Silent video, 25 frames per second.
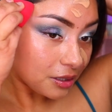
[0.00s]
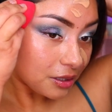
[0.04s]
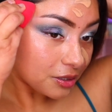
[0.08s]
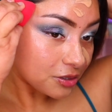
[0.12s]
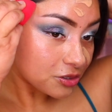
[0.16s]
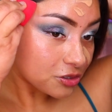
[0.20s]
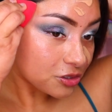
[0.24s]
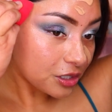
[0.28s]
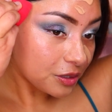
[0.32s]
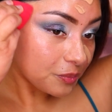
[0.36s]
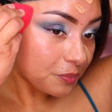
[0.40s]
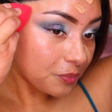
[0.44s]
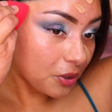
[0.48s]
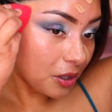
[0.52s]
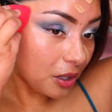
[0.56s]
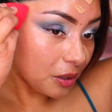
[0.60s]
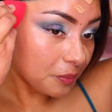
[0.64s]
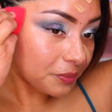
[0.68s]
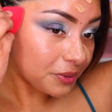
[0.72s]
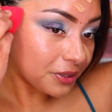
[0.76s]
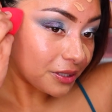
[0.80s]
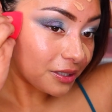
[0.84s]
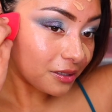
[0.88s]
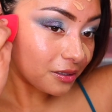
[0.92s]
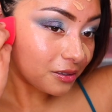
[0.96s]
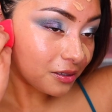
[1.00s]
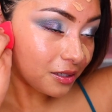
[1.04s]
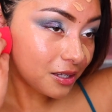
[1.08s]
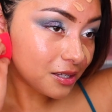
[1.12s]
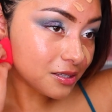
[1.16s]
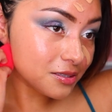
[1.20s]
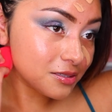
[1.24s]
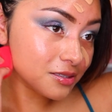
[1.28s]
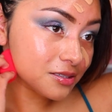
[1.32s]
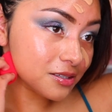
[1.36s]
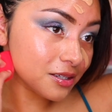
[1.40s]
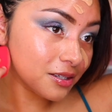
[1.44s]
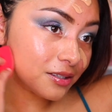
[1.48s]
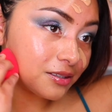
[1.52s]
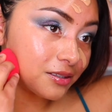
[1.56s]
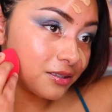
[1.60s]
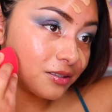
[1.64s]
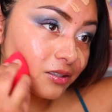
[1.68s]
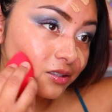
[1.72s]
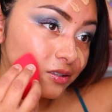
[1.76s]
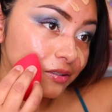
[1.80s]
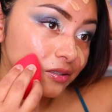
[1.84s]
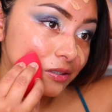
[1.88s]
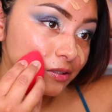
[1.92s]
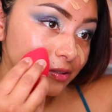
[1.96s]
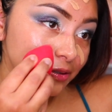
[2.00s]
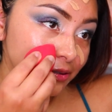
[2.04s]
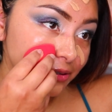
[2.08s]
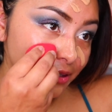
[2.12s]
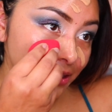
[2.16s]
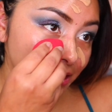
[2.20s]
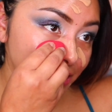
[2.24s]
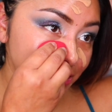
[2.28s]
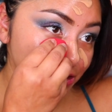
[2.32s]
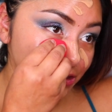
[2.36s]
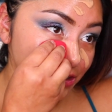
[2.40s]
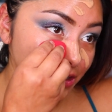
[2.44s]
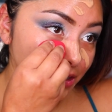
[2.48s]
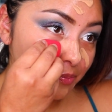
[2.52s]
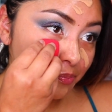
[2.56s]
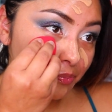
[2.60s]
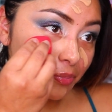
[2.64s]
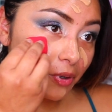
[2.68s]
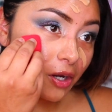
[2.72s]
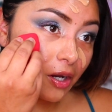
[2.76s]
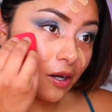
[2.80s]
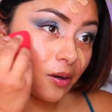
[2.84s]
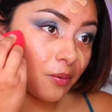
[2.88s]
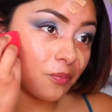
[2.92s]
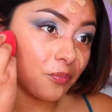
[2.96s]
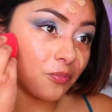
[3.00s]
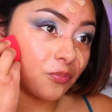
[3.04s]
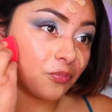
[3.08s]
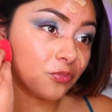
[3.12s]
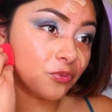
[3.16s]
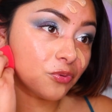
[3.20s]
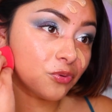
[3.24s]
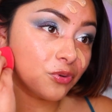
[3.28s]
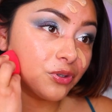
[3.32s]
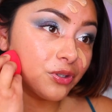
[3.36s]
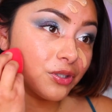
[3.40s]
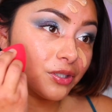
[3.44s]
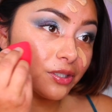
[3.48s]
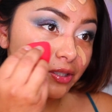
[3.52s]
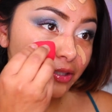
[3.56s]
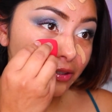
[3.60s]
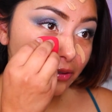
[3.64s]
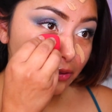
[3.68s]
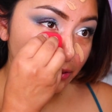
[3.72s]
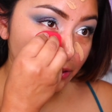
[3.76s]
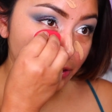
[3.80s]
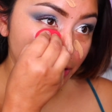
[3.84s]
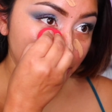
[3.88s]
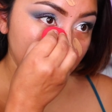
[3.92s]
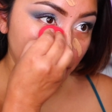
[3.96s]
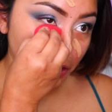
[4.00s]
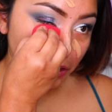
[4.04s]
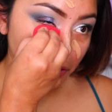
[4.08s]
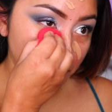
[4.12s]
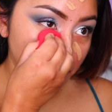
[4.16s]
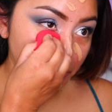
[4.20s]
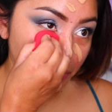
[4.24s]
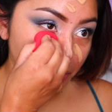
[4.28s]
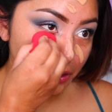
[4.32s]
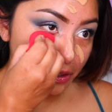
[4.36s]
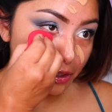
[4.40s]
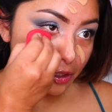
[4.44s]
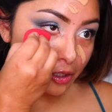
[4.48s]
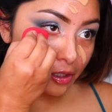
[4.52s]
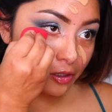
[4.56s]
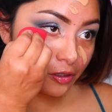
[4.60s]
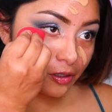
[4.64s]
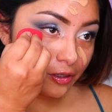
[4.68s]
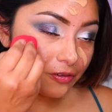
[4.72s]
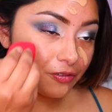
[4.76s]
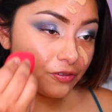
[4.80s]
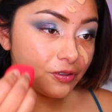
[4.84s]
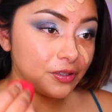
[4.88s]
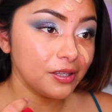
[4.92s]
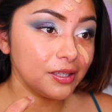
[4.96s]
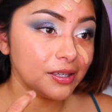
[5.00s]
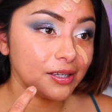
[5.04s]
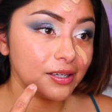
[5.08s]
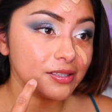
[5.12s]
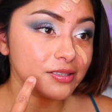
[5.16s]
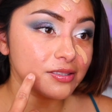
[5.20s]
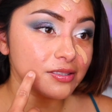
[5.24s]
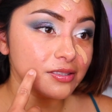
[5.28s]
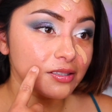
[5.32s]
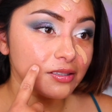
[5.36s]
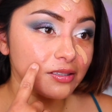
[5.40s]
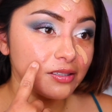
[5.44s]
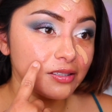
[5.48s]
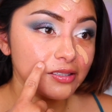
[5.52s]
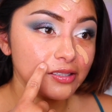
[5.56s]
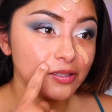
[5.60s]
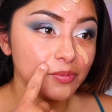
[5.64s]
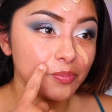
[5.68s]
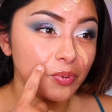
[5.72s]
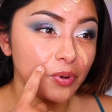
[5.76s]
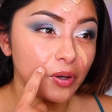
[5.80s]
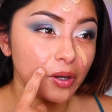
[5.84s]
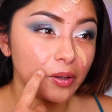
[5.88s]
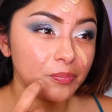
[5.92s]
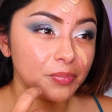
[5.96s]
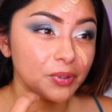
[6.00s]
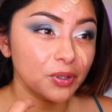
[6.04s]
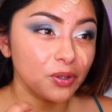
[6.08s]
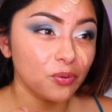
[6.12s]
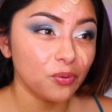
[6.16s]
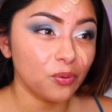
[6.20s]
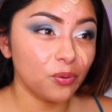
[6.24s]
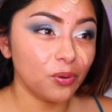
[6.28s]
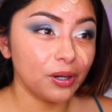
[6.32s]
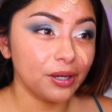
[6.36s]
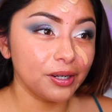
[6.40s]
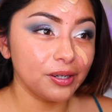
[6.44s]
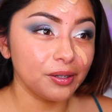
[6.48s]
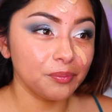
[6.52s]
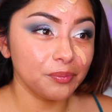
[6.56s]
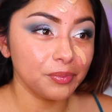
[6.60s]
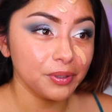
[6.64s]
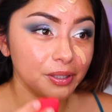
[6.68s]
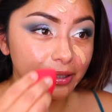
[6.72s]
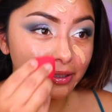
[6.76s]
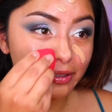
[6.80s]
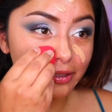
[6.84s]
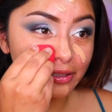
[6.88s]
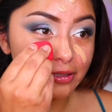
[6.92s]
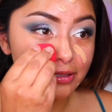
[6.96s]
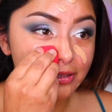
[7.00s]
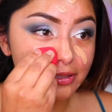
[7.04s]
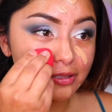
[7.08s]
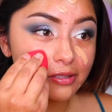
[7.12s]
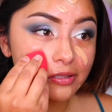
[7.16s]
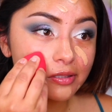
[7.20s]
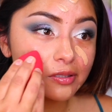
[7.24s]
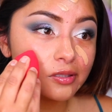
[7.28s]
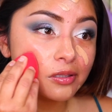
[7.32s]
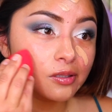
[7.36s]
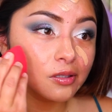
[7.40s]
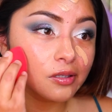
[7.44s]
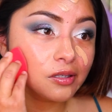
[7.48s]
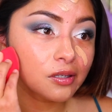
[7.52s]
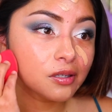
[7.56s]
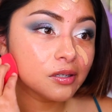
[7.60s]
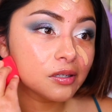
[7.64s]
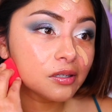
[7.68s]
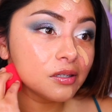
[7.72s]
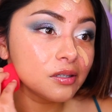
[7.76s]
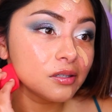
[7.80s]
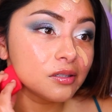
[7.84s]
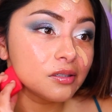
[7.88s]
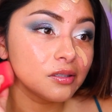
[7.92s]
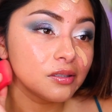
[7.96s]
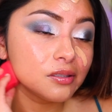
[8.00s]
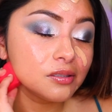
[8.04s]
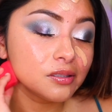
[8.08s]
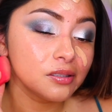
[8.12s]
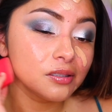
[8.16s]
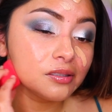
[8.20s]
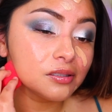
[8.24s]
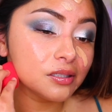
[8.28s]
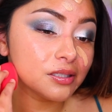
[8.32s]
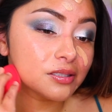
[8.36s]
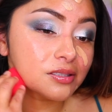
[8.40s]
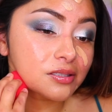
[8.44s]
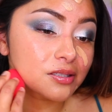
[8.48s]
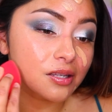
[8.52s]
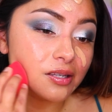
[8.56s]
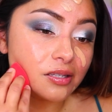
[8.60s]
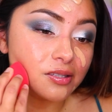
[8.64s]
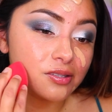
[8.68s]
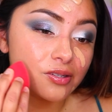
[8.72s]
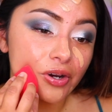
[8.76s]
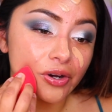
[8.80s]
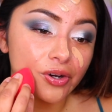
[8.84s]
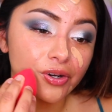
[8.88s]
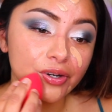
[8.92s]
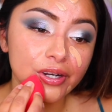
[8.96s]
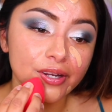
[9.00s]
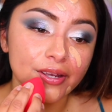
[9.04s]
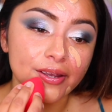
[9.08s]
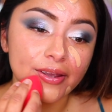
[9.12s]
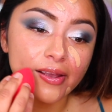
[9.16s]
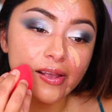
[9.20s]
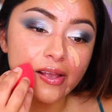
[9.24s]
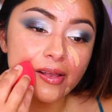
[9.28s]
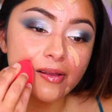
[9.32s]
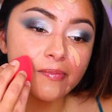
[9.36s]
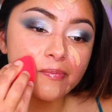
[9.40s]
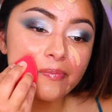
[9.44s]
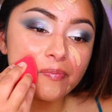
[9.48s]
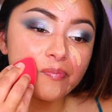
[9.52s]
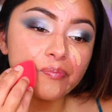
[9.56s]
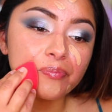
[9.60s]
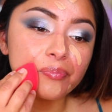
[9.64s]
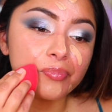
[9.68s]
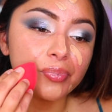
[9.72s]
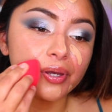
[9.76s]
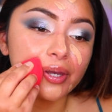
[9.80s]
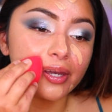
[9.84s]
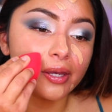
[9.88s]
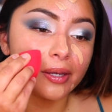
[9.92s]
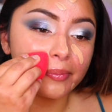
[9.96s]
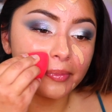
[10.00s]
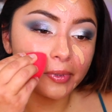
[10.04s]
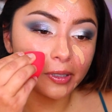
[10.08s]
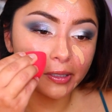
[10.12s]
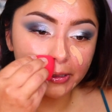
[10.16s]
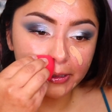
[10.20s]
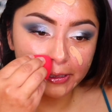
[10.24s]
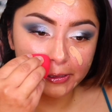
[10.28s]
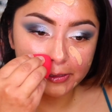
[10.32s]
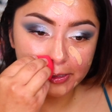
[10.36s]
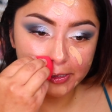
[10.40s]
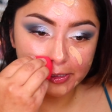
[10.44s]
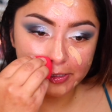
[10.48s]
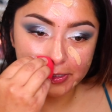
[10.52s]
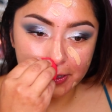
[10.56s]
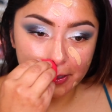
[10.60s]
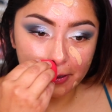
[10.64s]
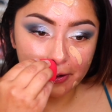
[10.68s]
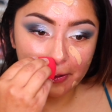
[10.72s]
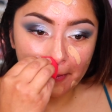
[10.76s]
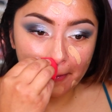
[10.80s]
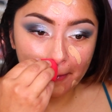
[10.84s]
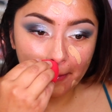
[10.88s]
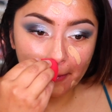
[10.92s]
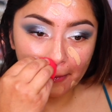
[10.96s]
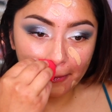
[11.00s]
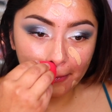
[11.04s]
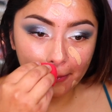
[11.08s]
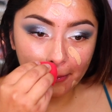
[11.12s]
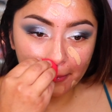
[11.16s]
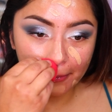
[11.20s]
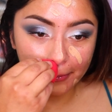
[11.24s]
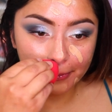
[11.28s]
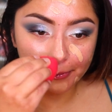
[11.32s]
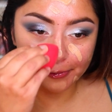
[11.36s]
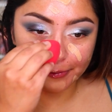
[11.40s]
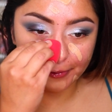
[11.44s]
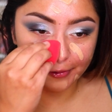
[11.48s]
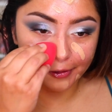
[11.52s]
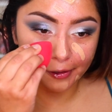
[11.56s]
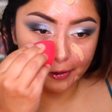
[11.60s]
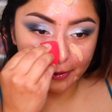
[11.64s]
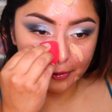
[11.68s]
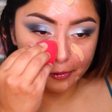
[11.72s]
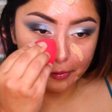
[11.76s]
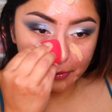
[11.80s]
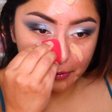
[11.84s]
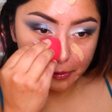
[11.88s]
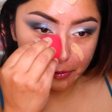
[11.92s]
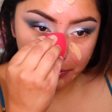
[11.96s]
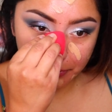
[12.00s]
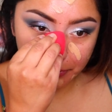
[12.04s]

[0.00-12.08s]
I tried popping it last night. Girl, that shit popped real good. But now I feel like I still need to pop it quite a bit because it, it's hurting. But I'm not going to touch it her now.